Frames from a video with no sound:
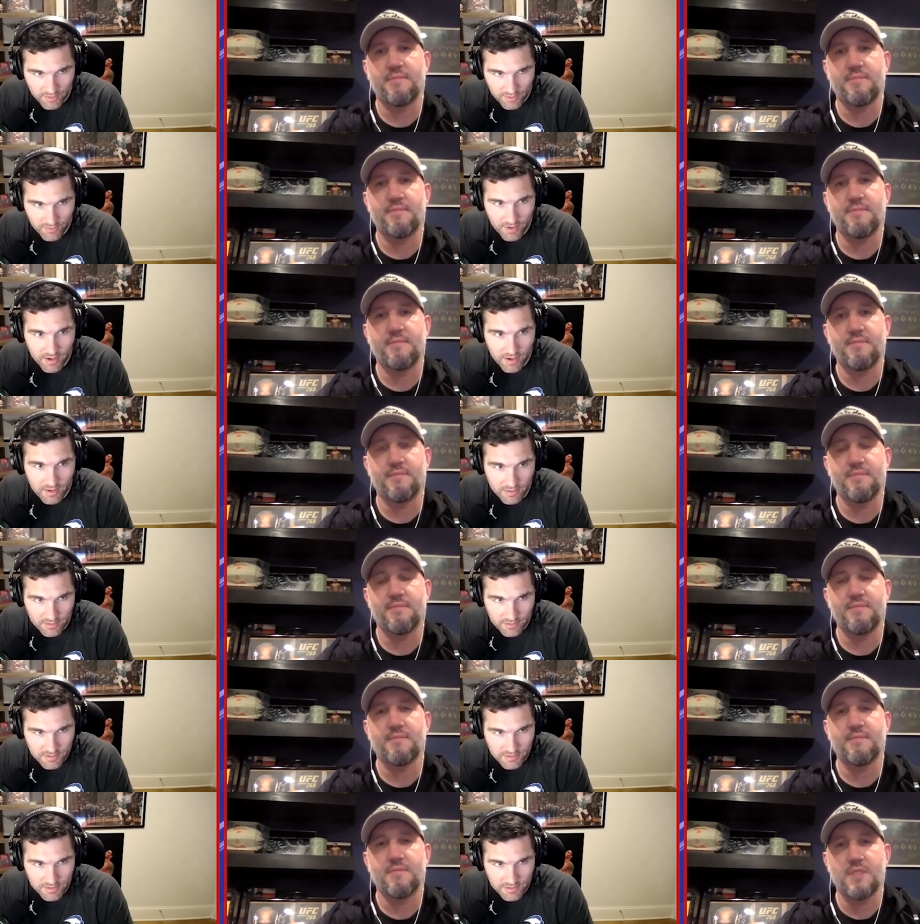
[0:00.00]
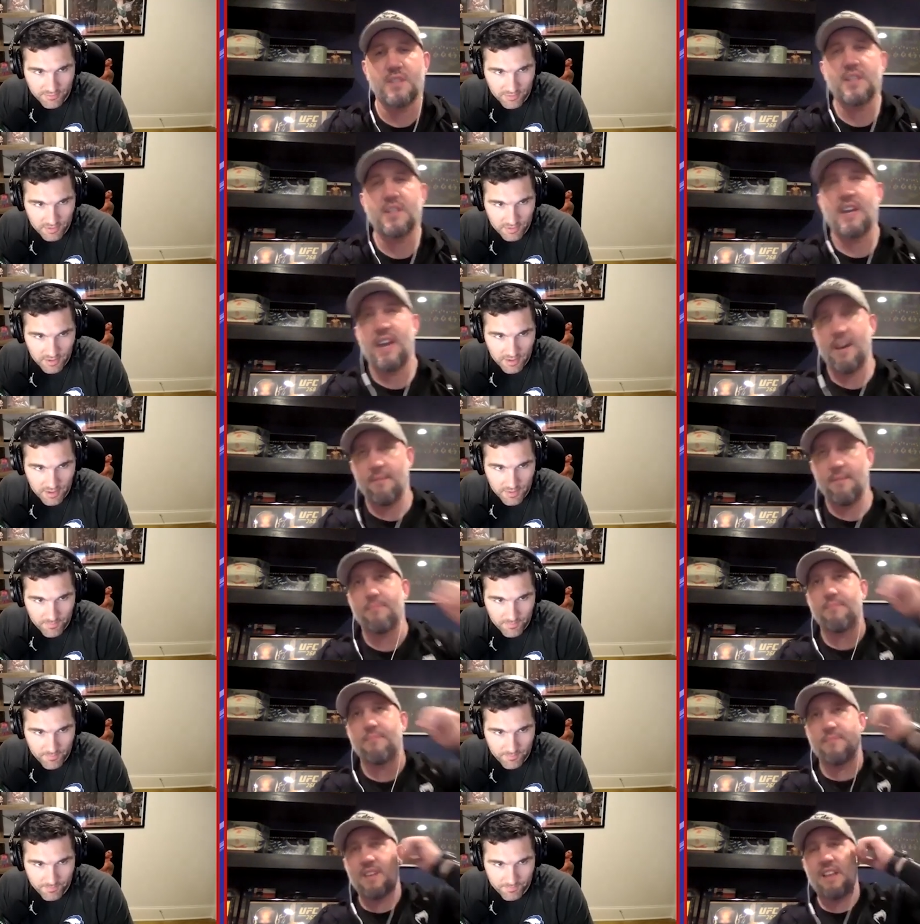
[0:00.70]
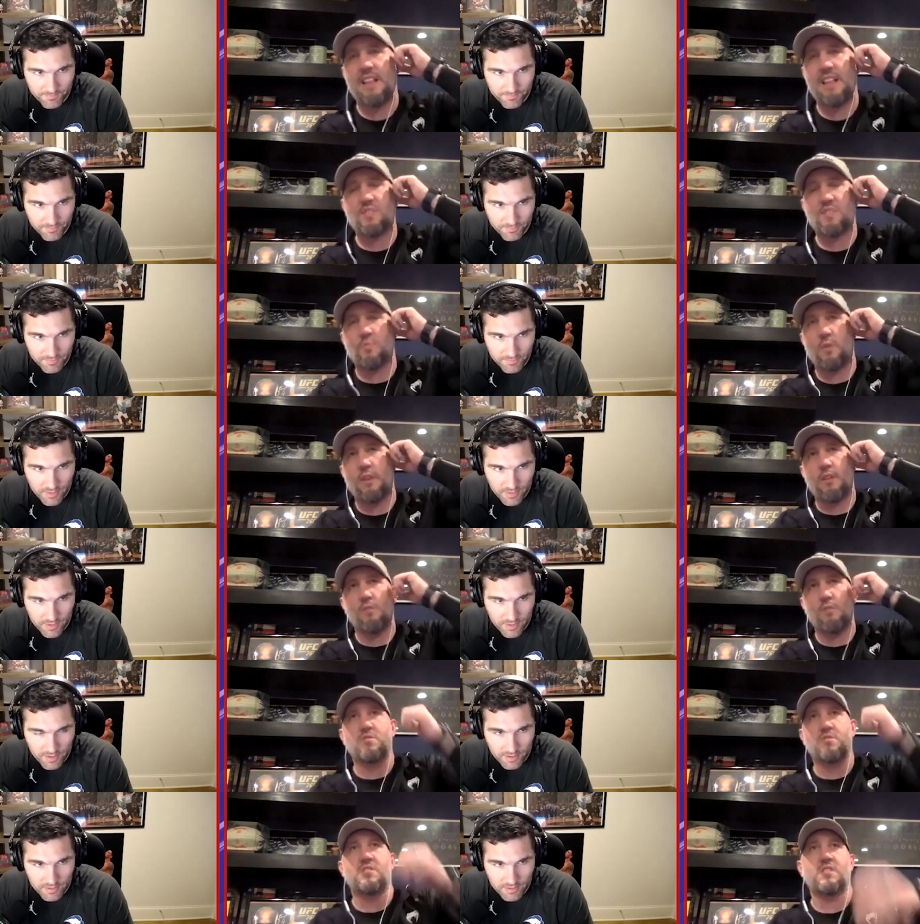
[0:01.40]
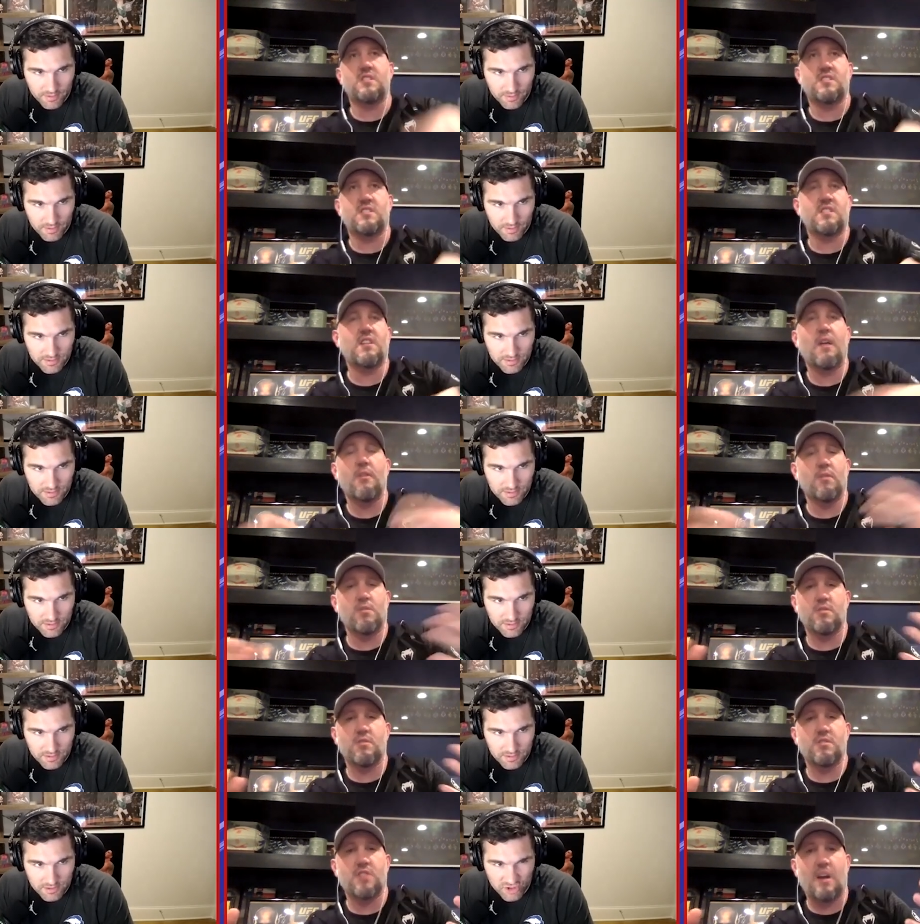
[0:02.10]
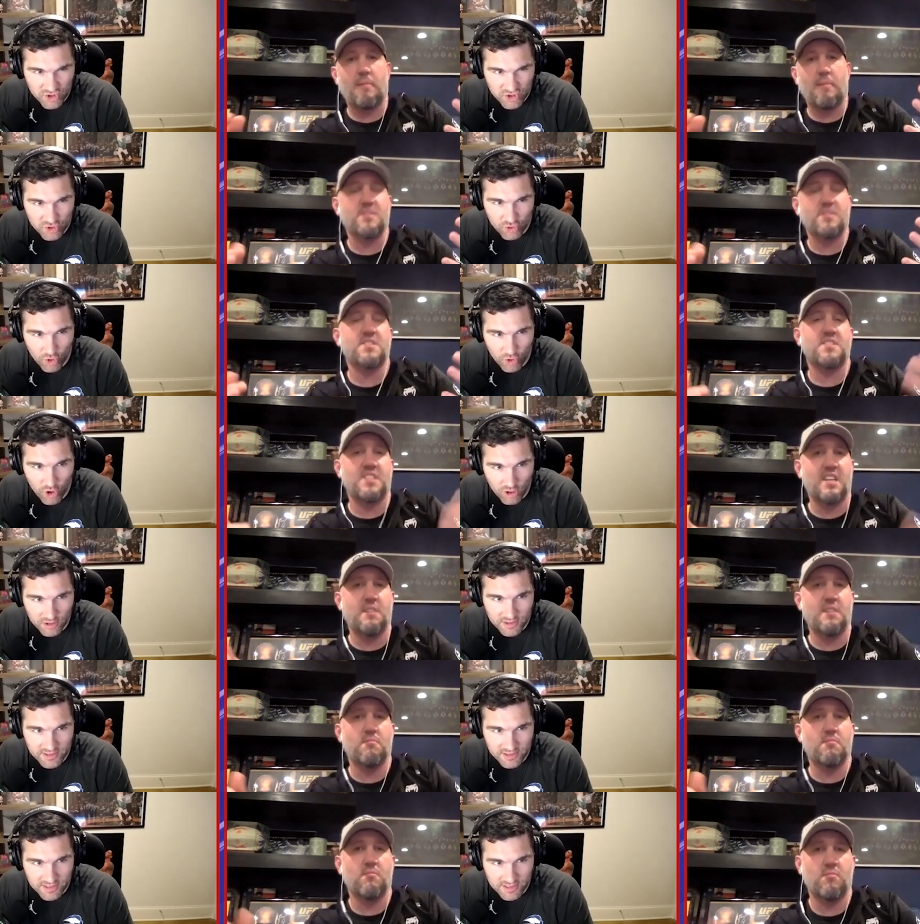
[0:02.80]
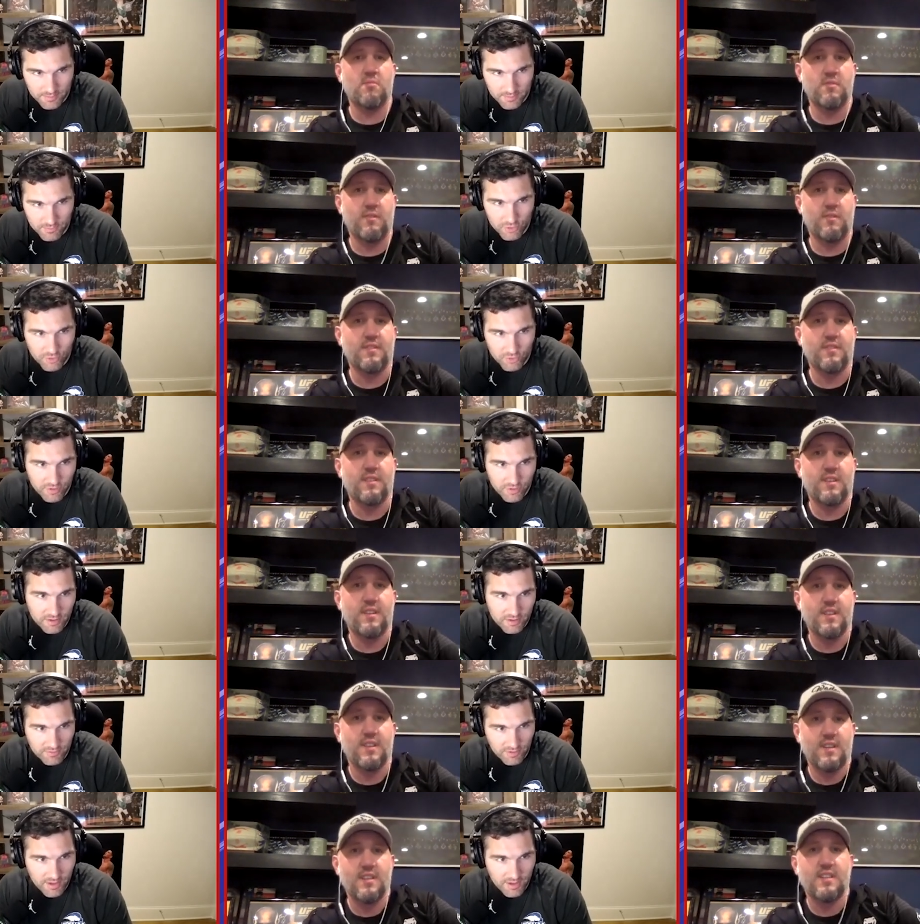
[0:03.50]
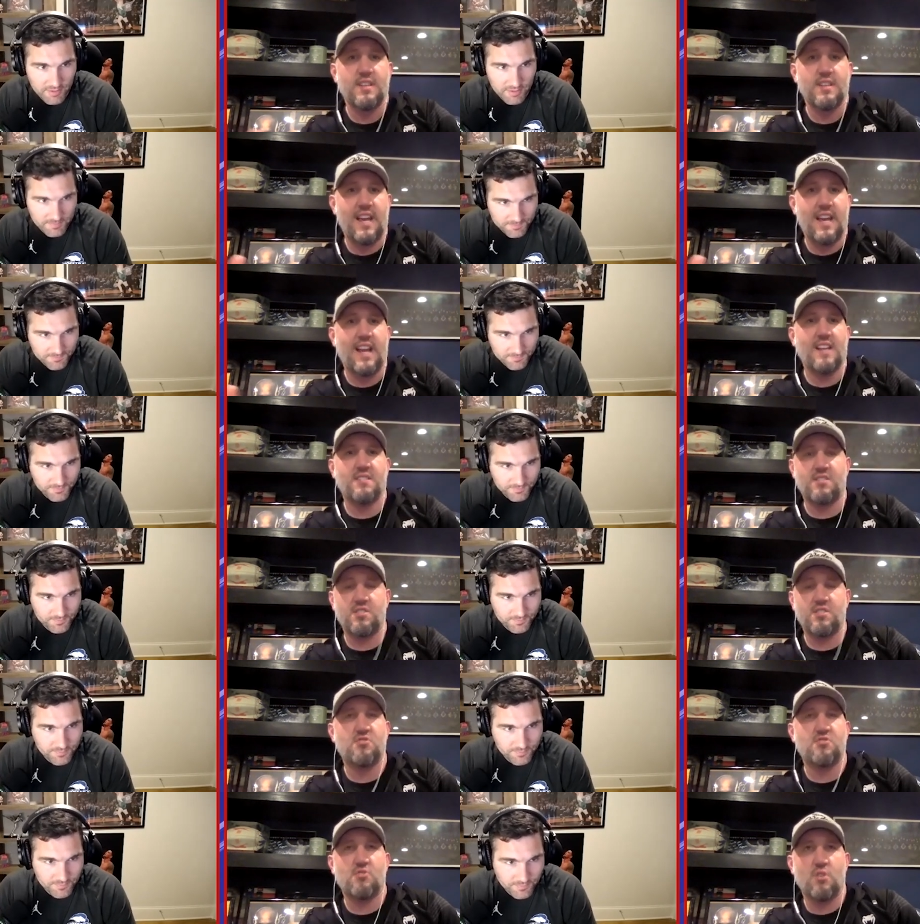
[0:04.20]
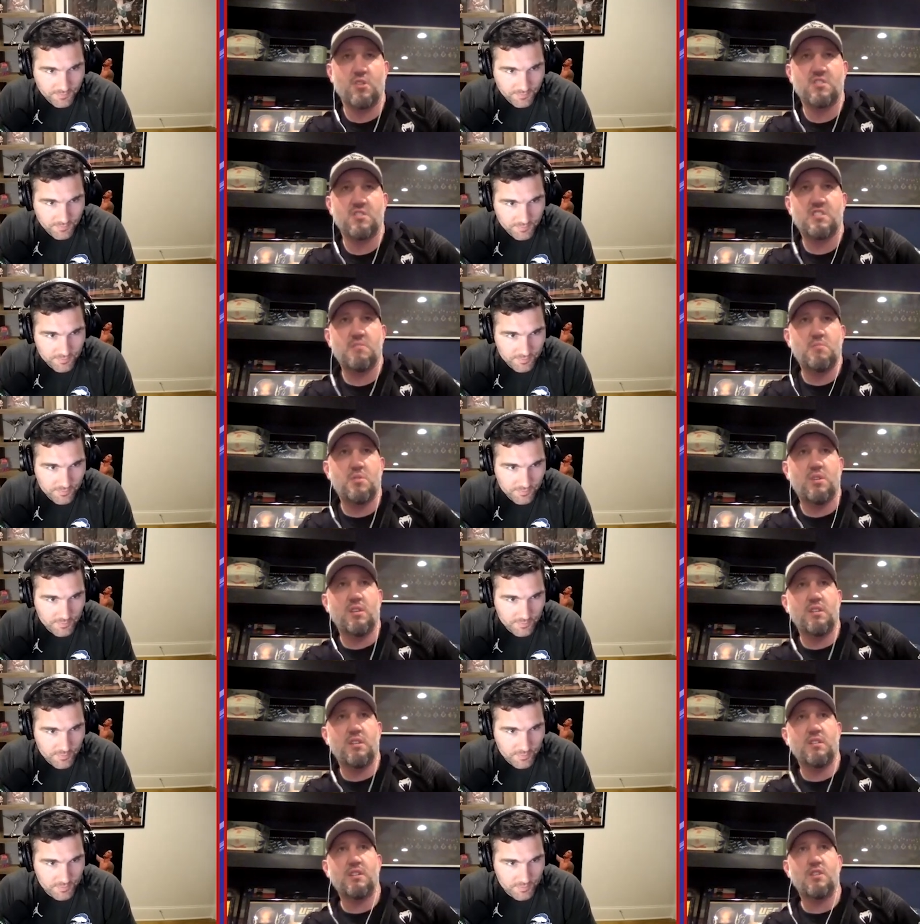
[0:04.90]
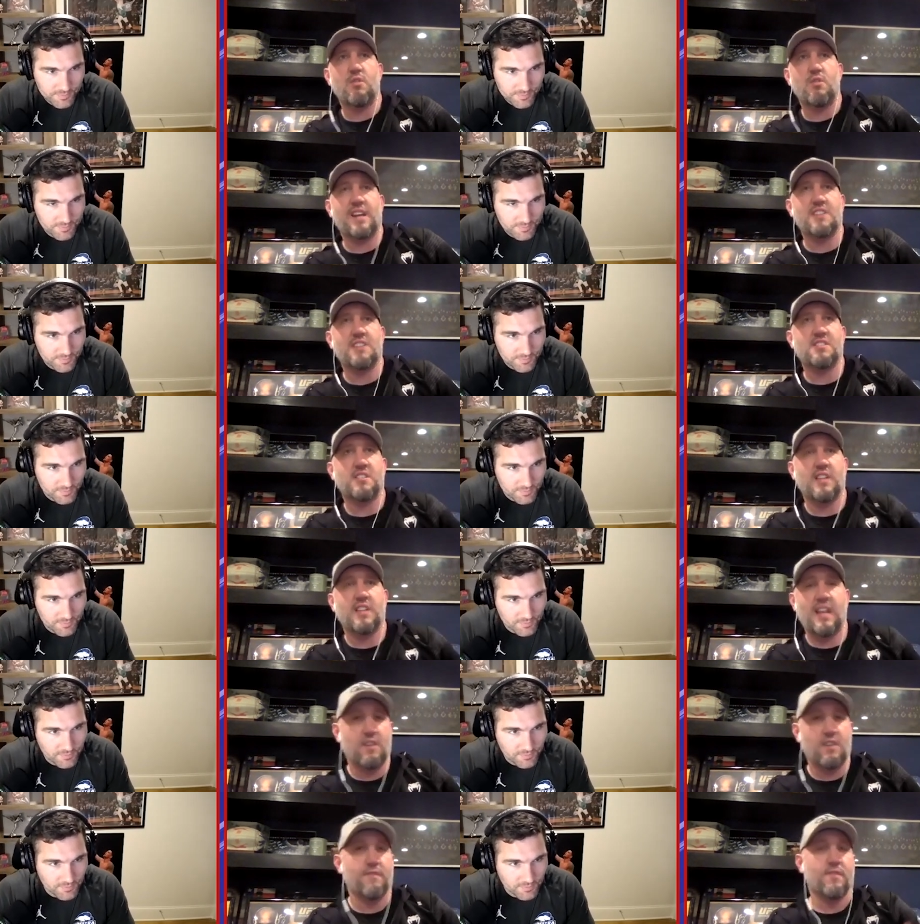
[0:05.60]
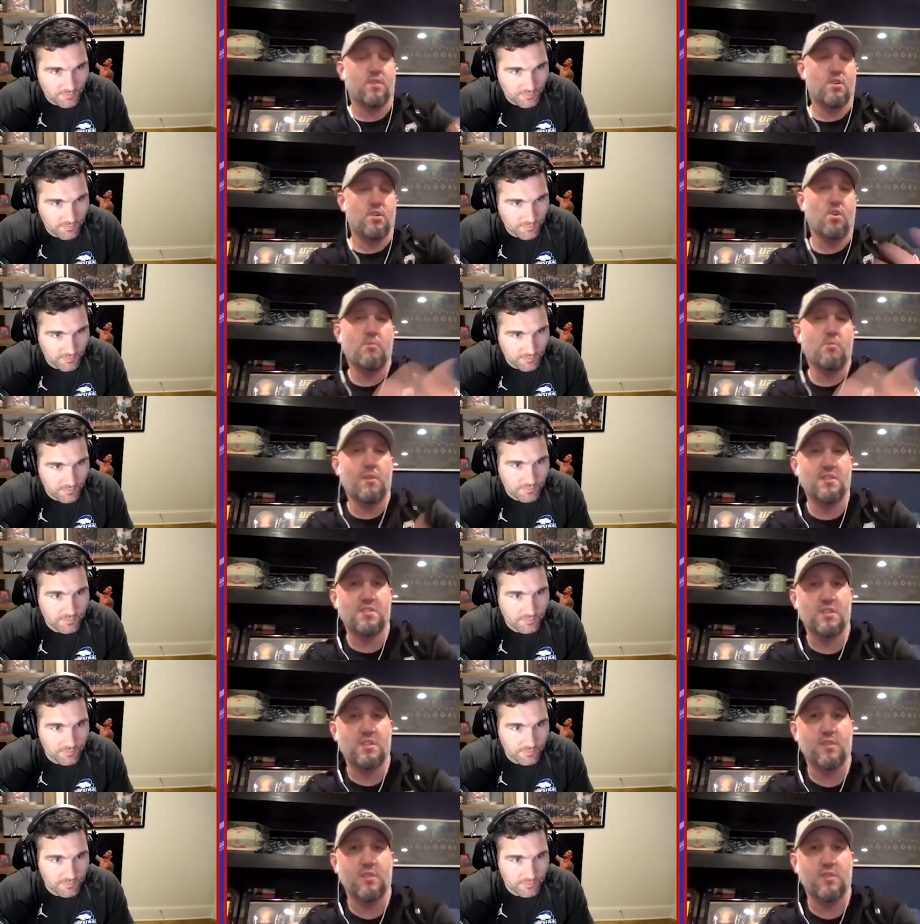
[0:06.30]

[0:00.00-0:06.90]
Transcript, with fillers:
Speaker 1: right, and stuff yep. like that.
Speaker 2: Yeah, and that's one of those. It's another type strong of strong stim unit, right? Yeah, it's a strong stim unit. You know, gets like for neuromuscular